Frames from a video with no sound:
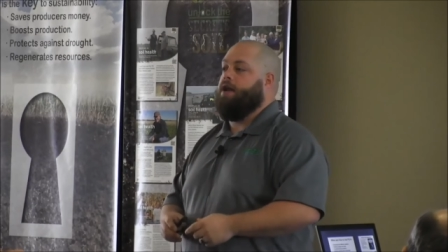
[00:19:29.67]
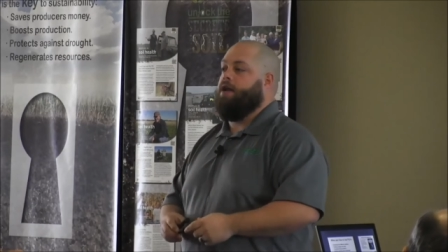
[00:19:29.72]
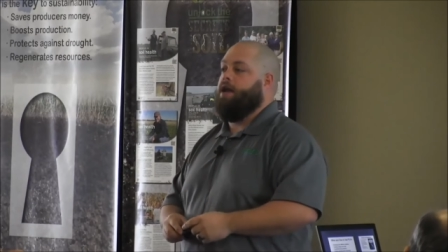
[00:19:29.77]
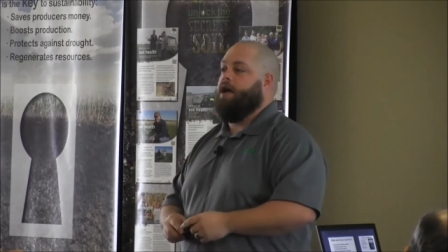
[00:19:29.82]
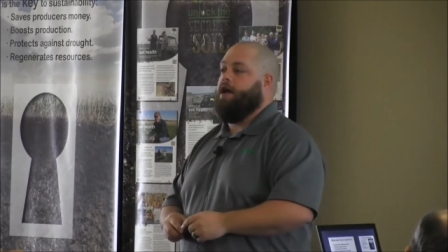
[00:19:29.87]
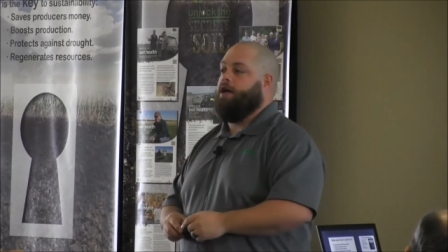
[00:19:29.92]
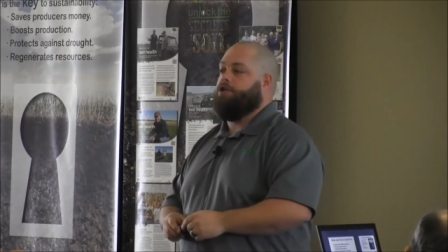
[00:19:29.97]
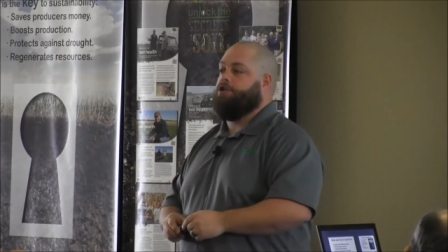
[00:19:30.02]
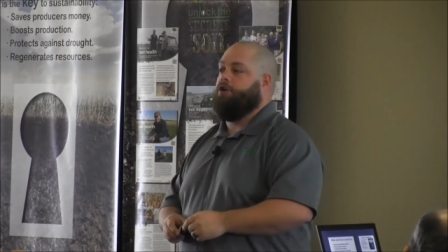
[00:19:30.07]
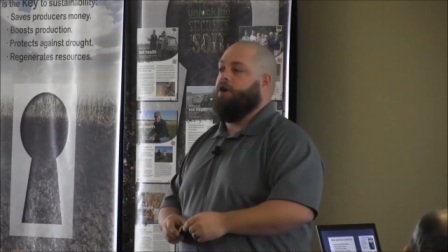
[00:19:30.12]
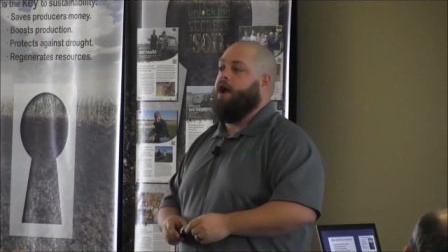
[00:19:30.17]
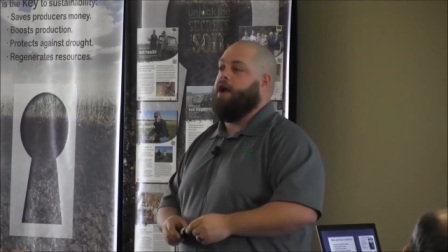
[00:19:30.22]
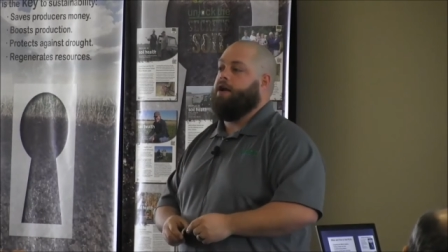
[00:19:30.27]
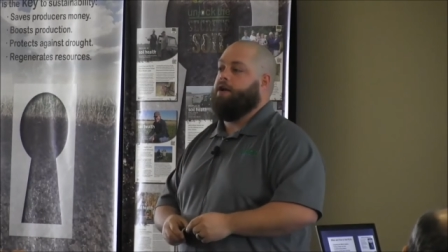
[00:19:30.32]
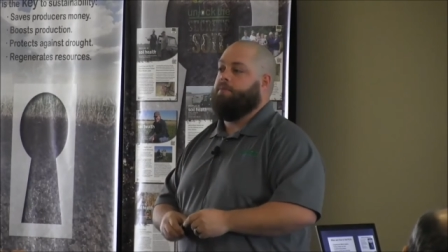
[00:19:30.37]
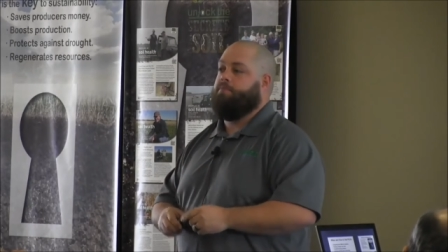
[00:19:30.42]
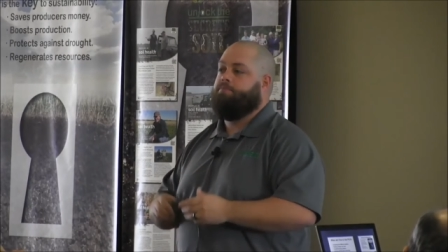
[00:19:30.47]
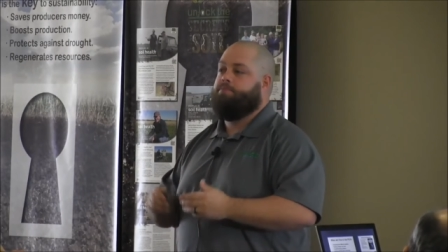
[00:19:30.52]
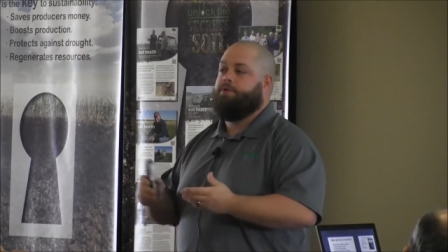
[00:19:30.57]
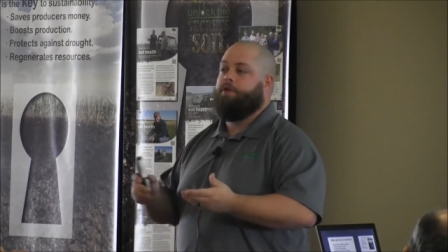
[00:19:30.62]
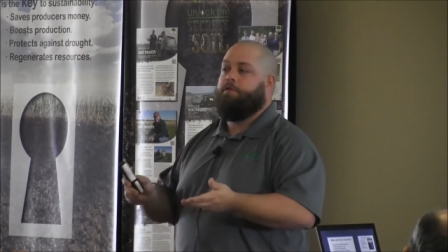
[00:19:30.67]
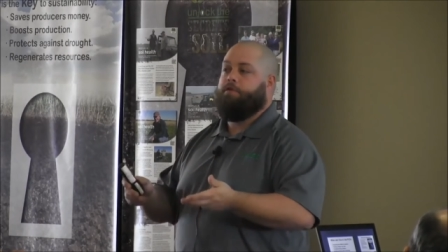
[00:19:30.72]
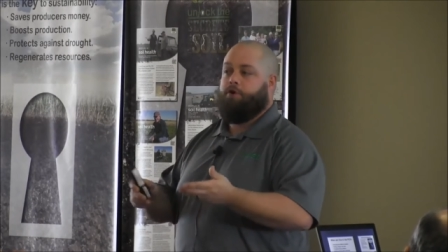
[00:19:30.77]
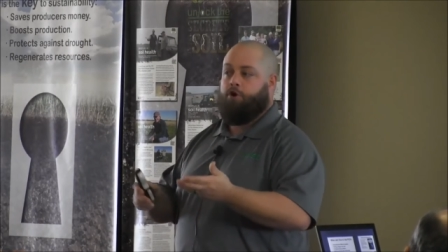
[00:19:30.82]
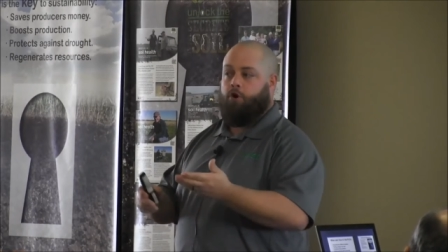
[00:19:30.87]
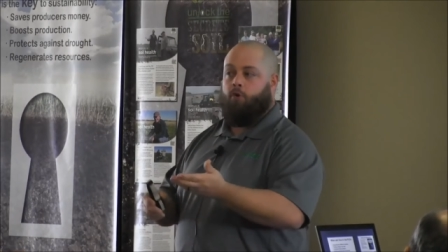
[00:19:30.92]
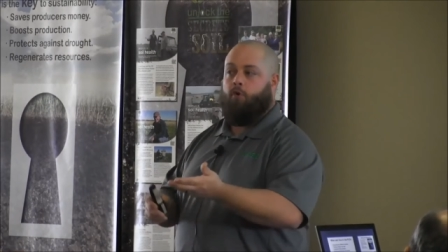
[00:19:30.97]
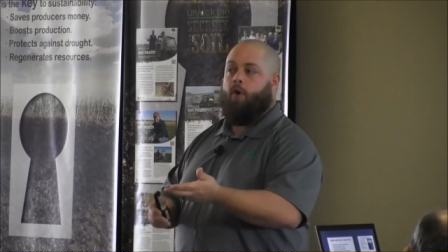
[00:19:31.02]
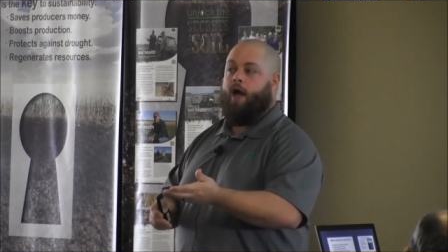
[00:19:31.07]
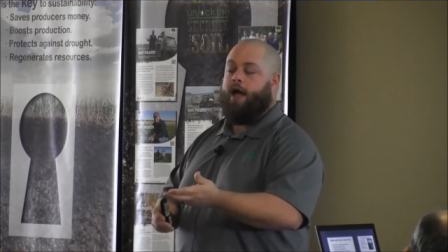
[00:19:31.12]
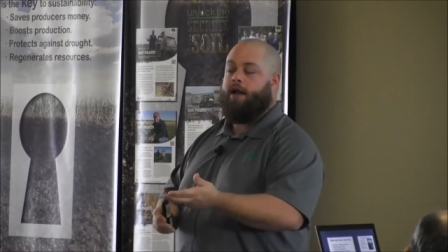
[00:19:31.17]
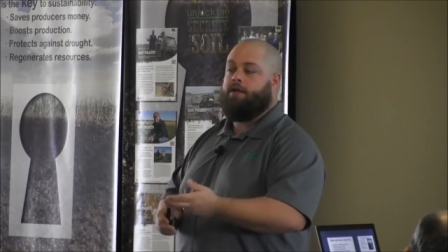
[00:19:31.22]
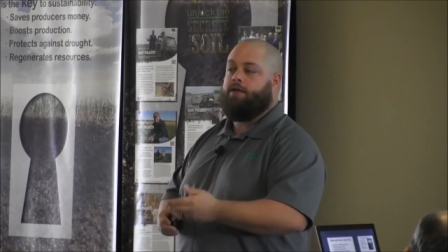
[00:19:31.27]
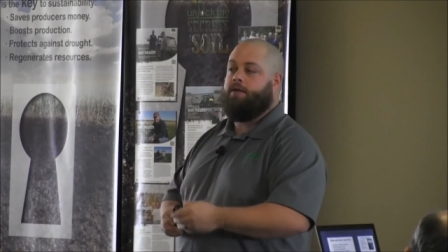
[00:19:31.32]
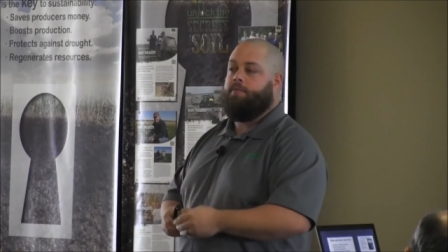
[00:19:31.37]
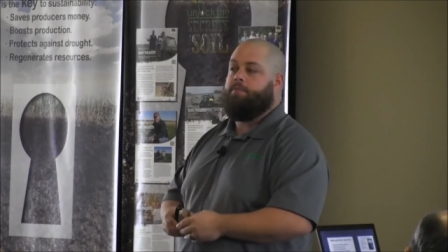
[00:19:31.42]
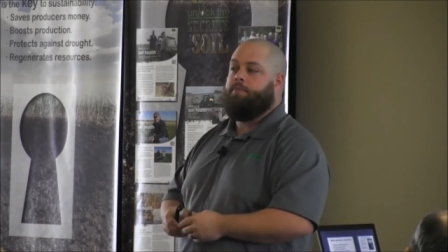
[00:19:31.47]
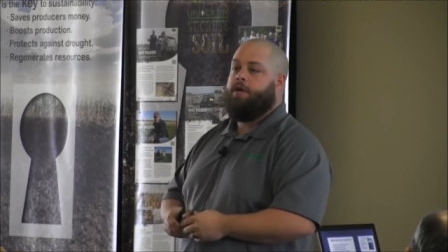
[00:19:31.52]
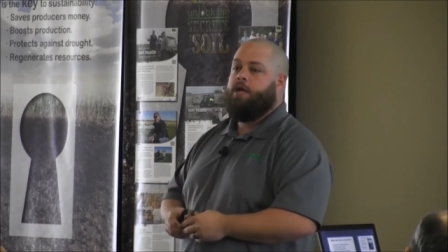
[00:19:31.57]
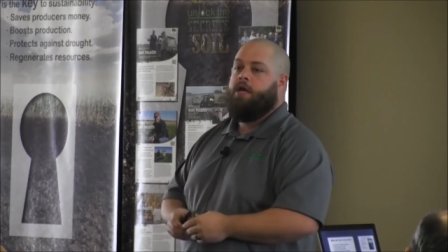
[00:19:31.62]
and uh, trying to, to
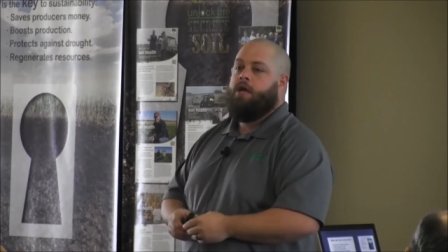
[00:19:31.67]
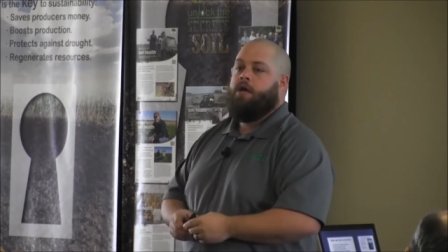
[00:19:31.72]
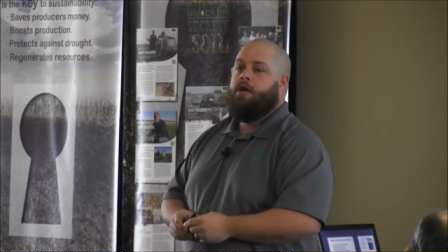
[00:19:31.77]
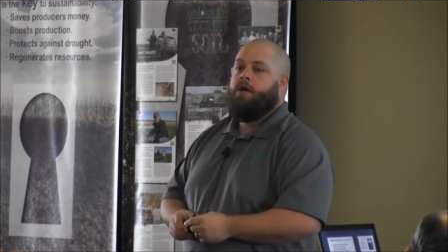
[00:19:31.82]
correct them.